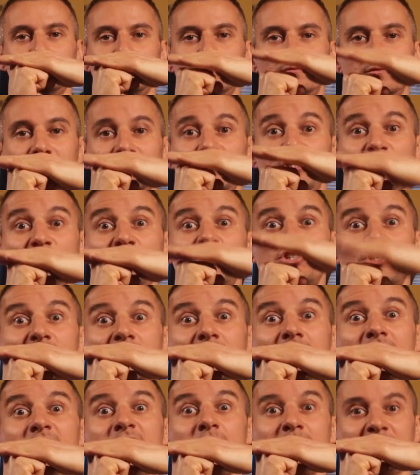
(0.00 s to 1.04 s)
This is a
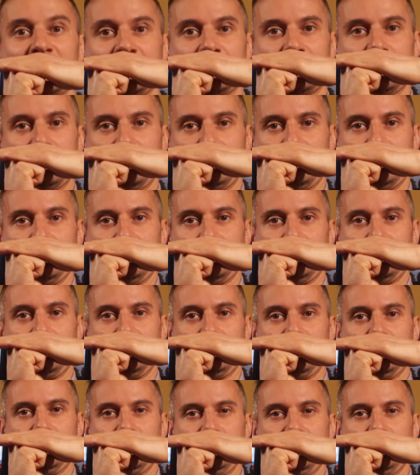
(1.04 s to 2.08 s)
limit.
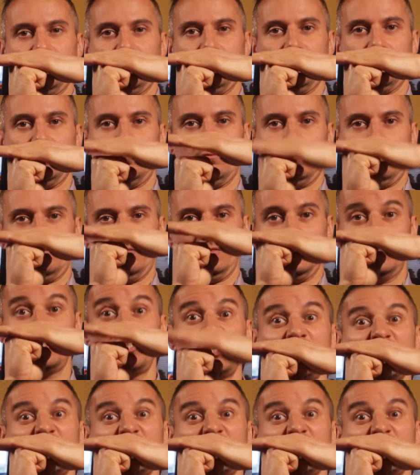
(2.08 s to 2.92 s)
This